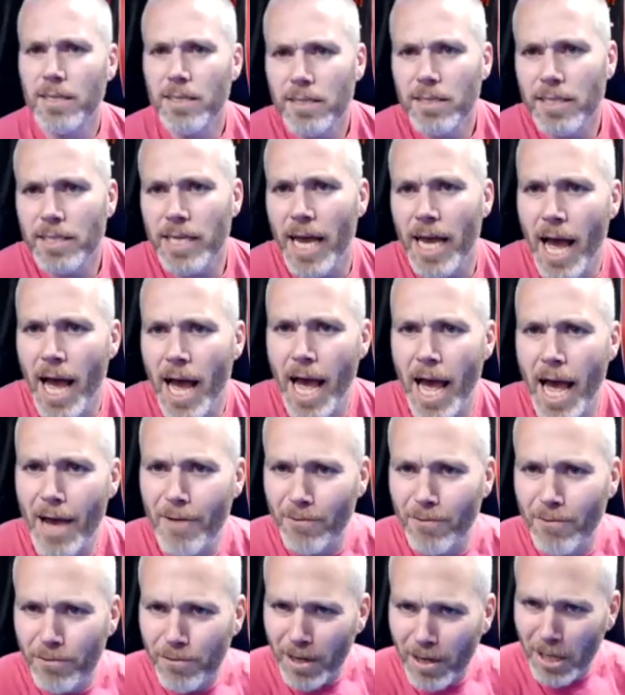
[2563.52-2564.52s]
Yeah, I
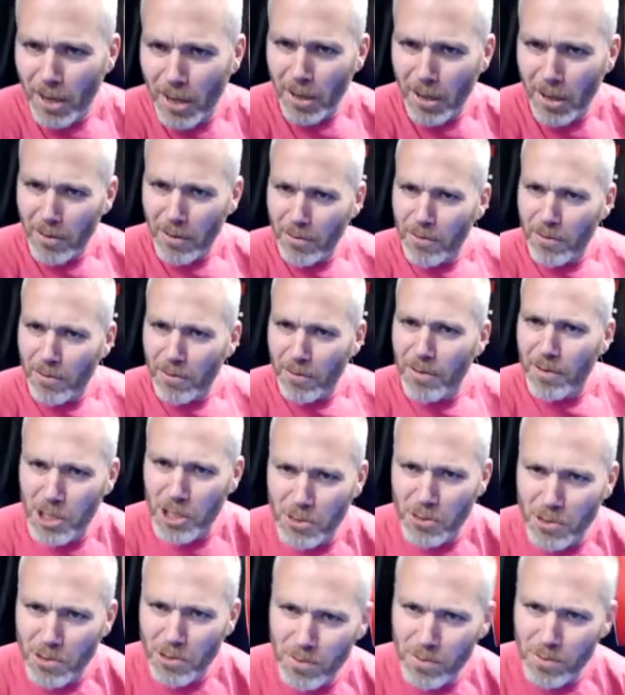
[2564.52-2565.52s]
have a lot of
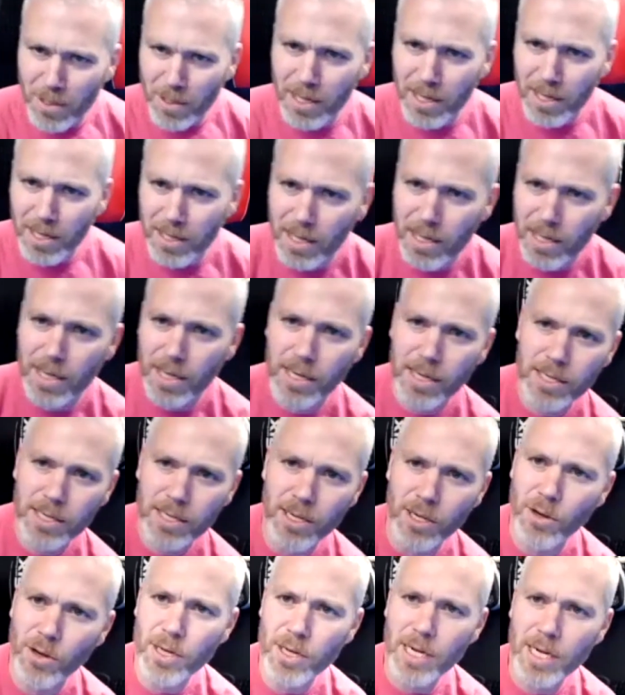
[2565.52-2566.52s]
issues with it. So I
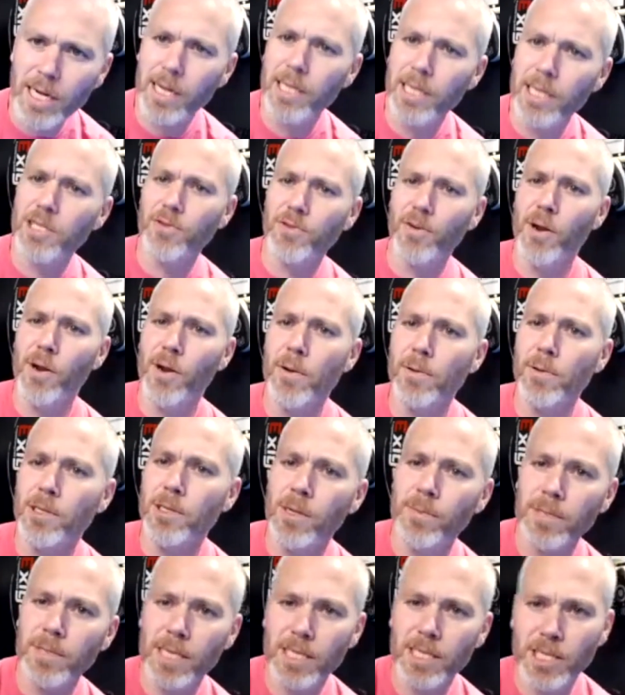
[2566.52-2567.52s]
couldn't clinch for a long
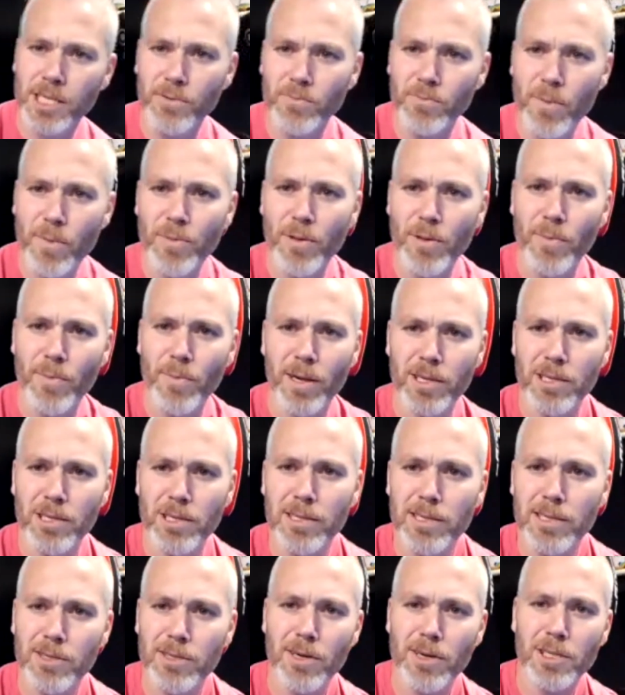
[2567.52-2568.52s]
time to actually rip the muscle
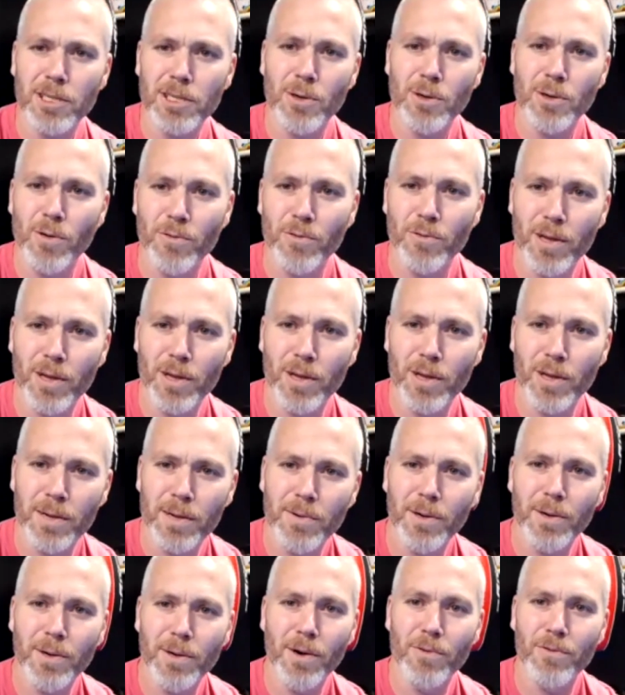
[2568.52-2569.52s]
structure
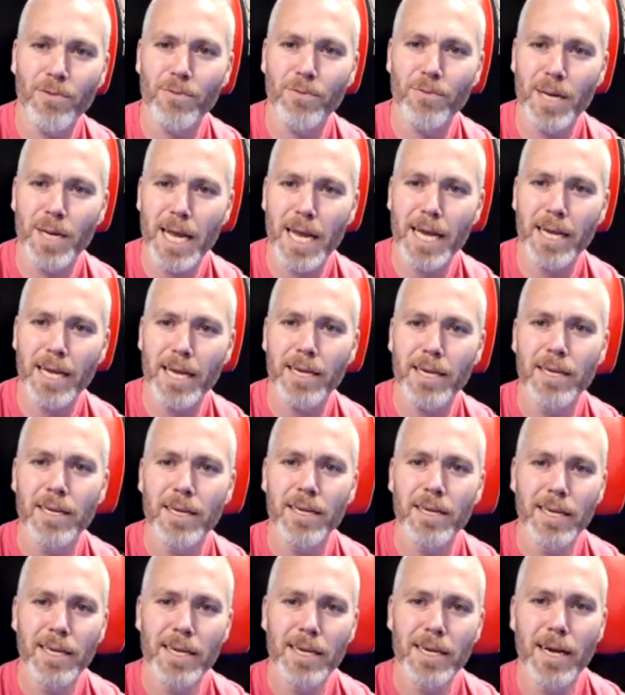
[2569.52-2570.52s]
off my neck.
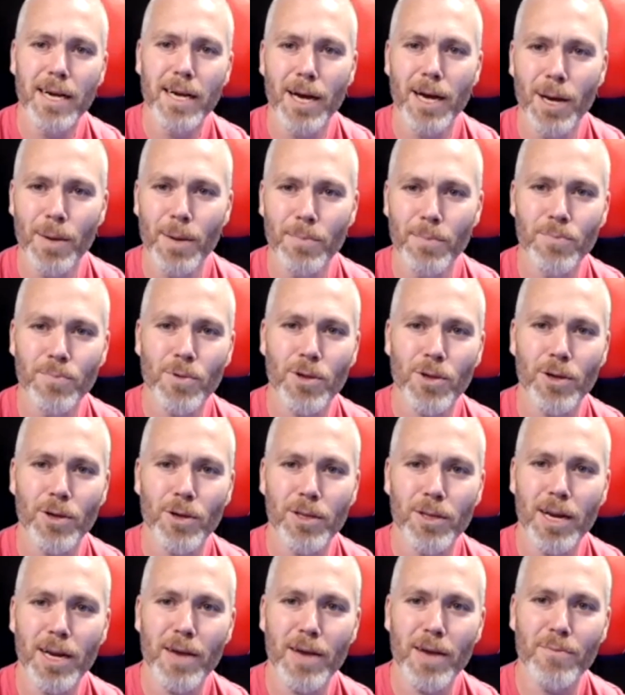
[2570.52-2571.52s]
So I
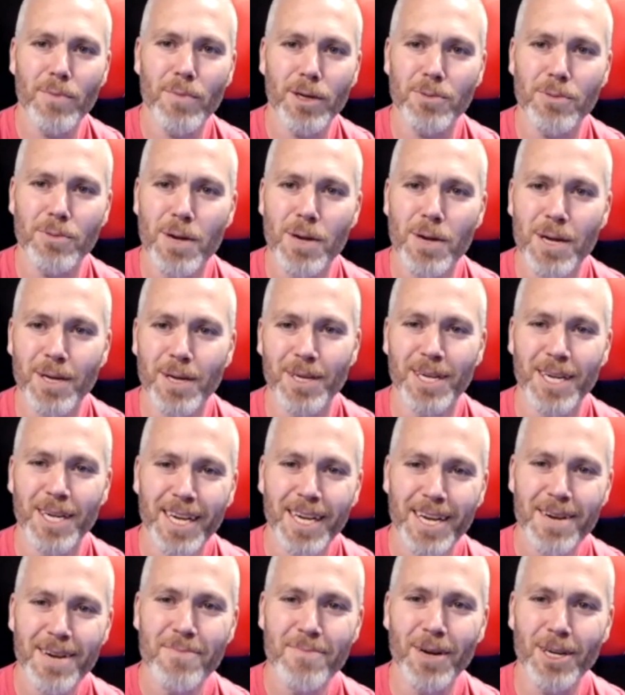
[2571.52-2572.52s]
don't have much
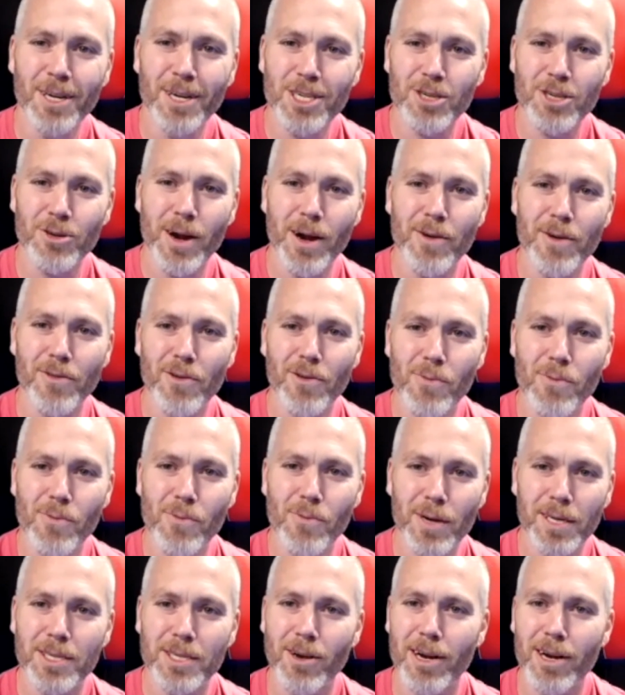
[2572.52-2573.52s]
strength on
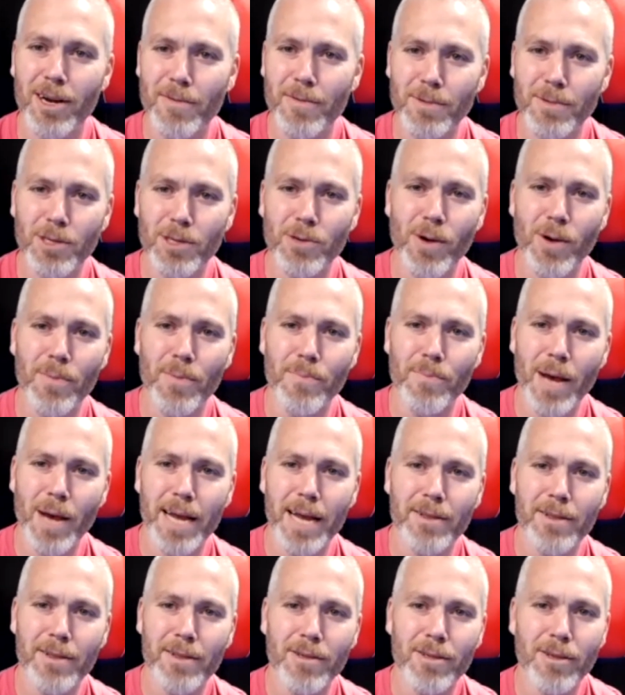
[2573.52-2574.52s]
one side. It was quite
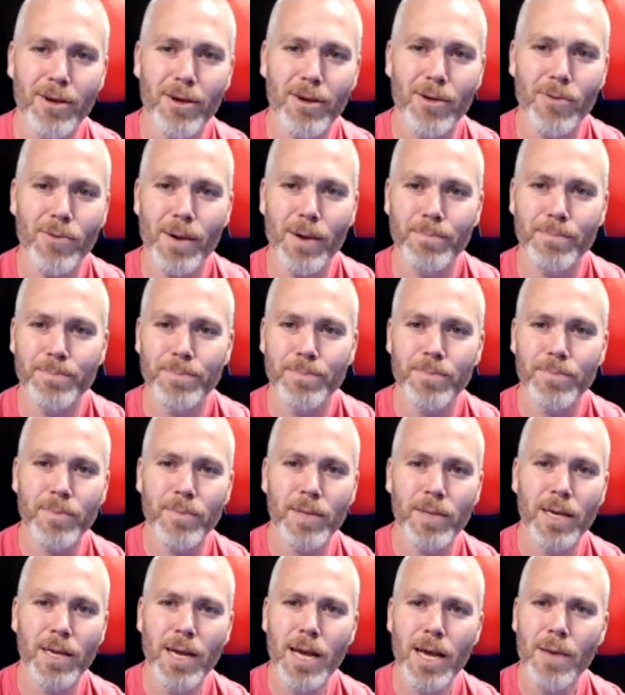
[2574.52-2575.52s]
bad. So
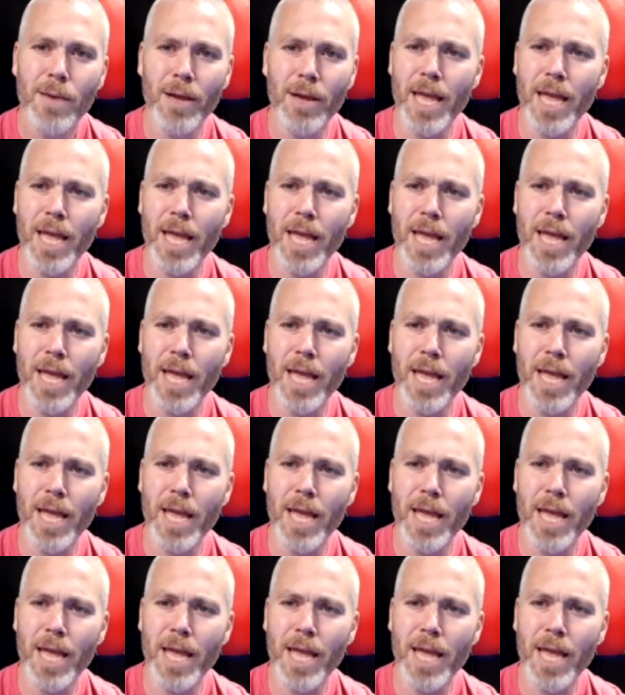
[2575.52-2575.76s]
I